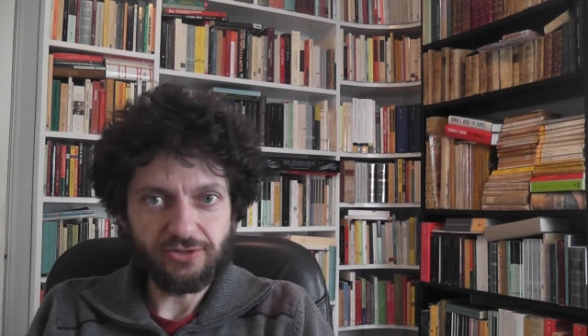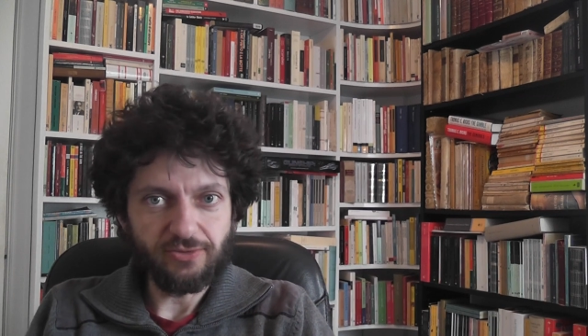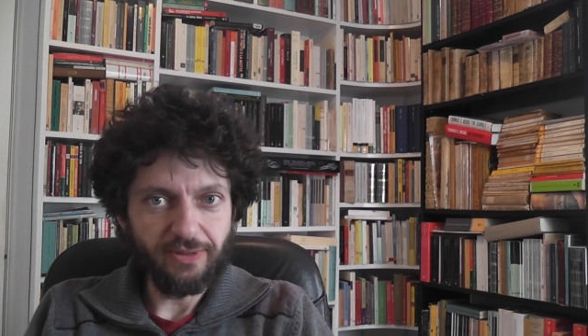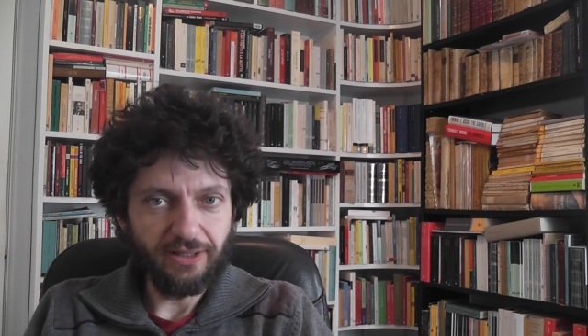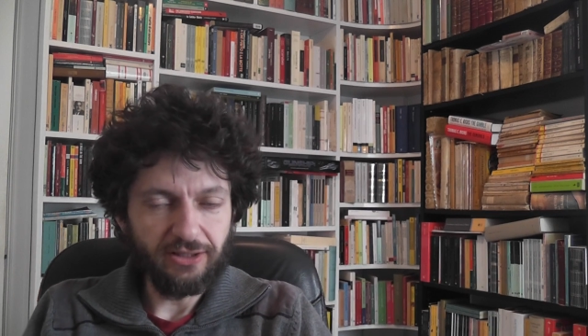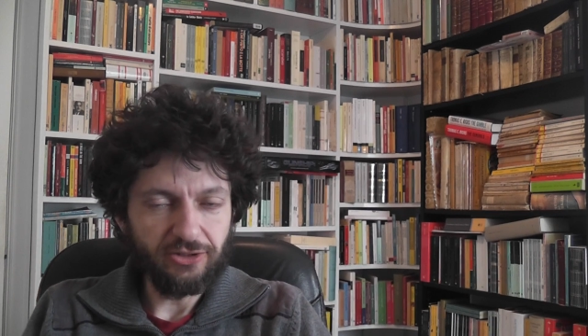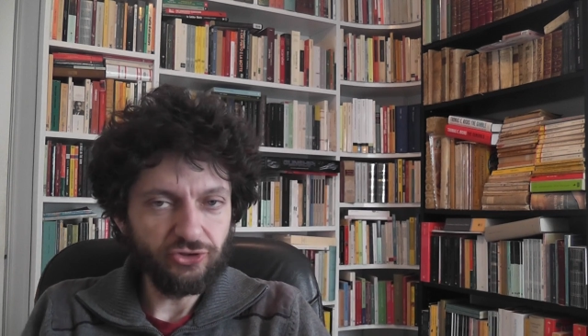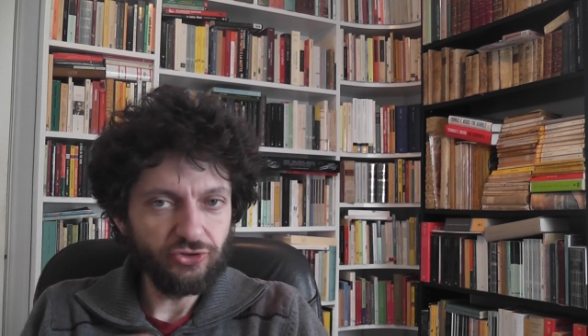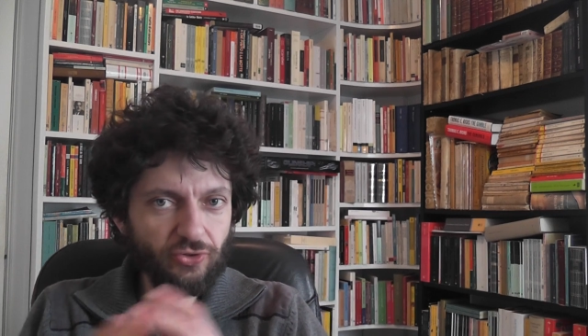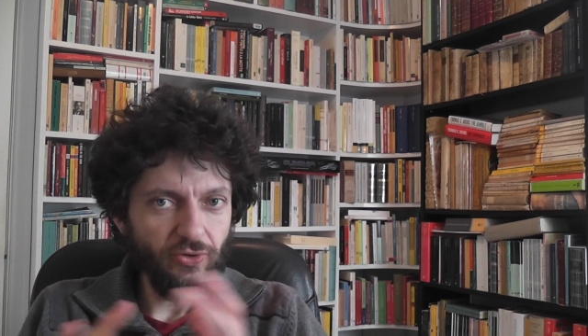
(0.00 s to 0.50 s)
to
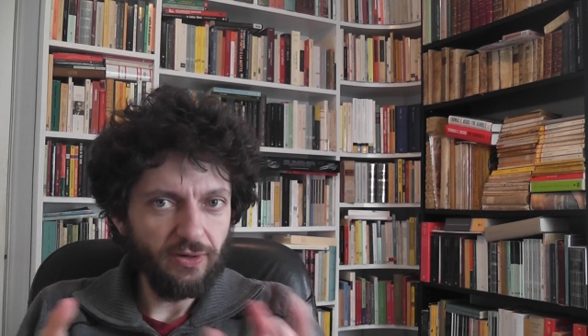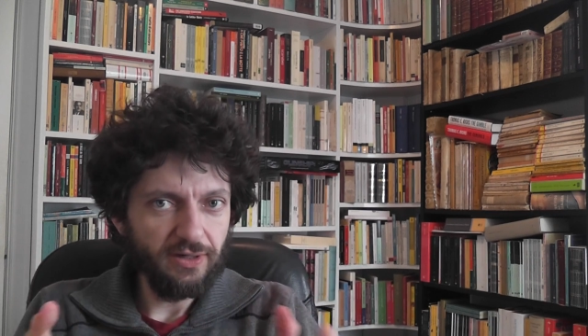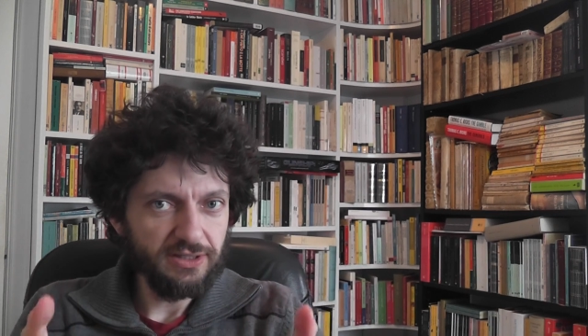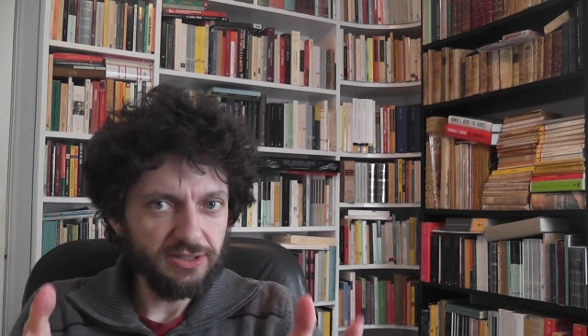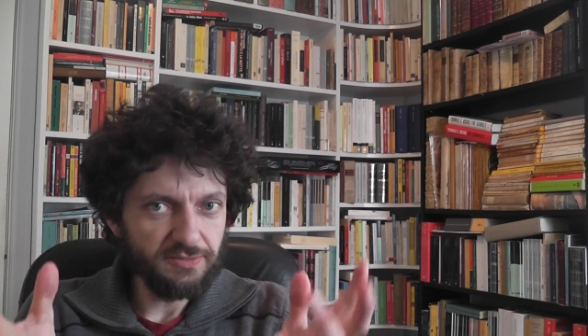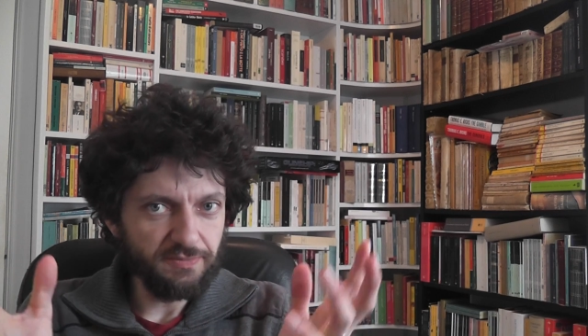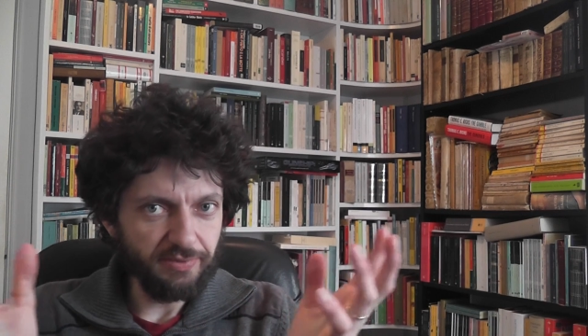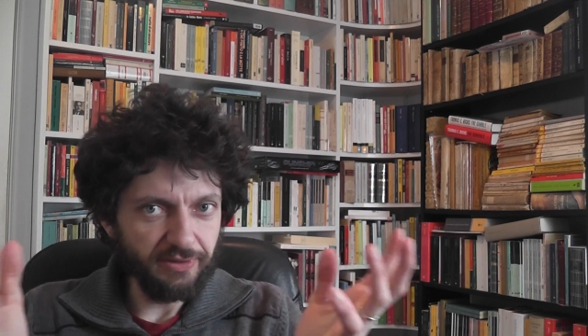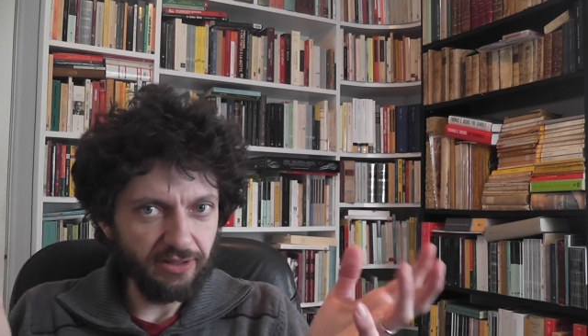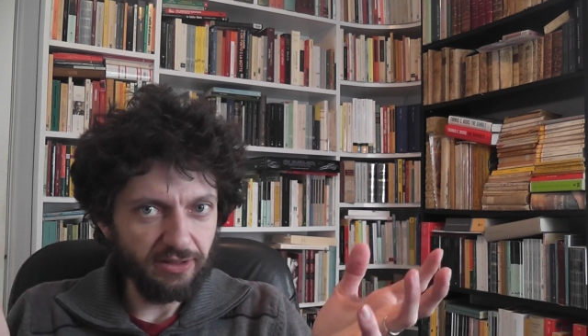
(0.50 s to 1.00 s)
make a
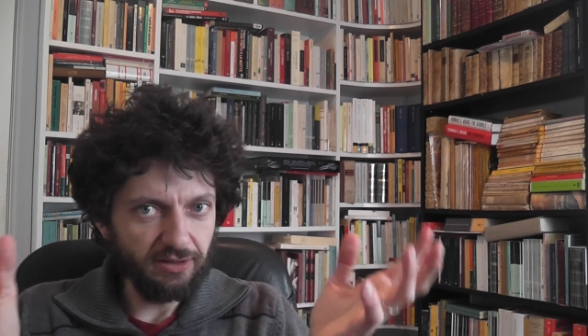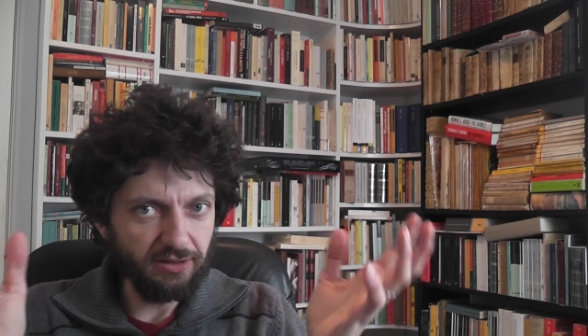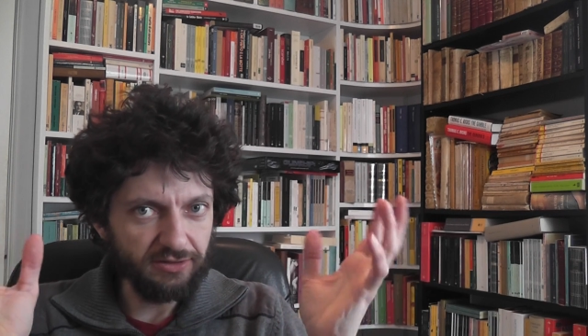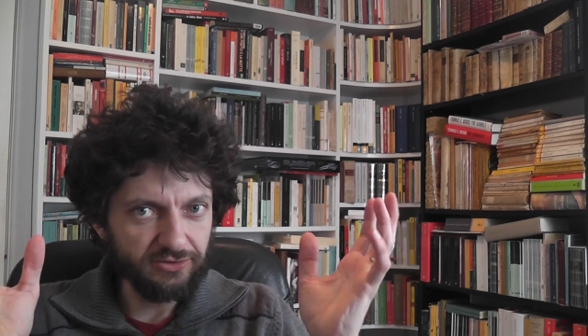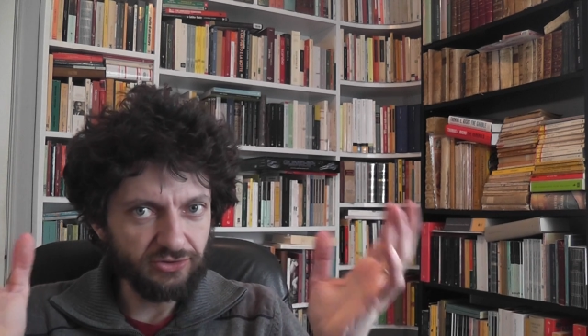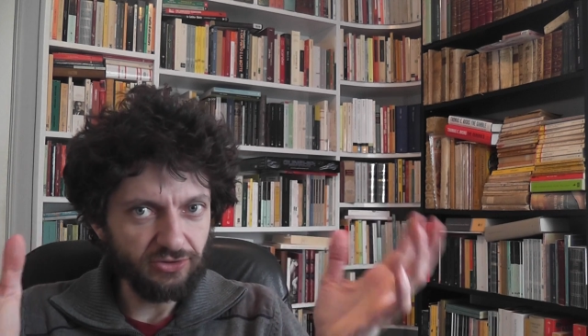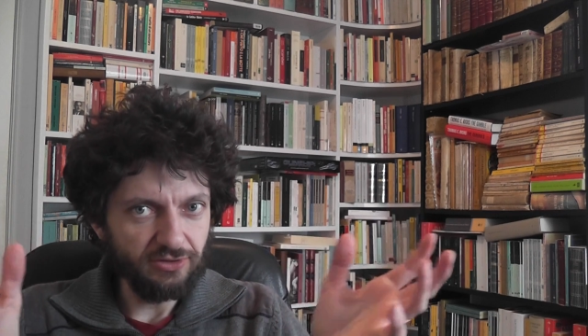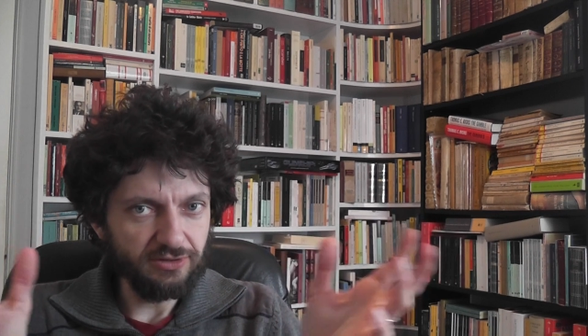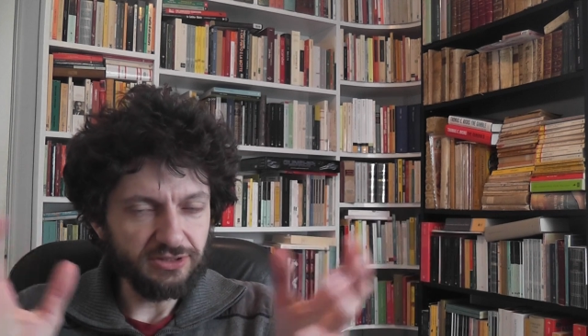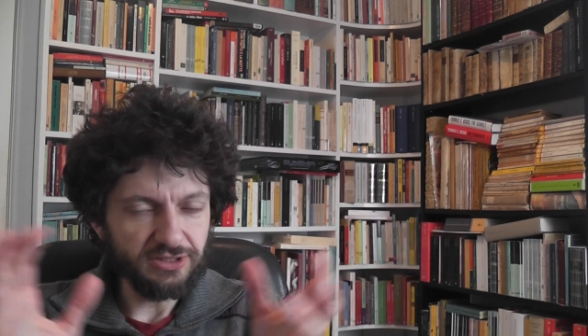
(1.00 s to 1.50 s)
choice
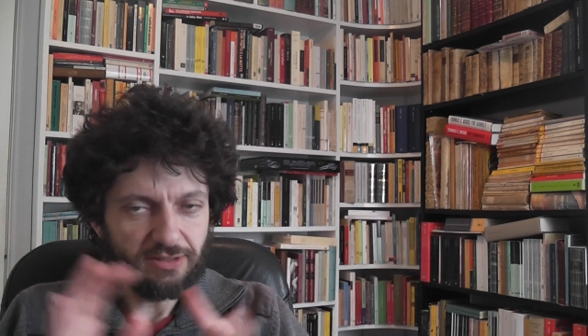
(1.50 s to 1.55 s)
because only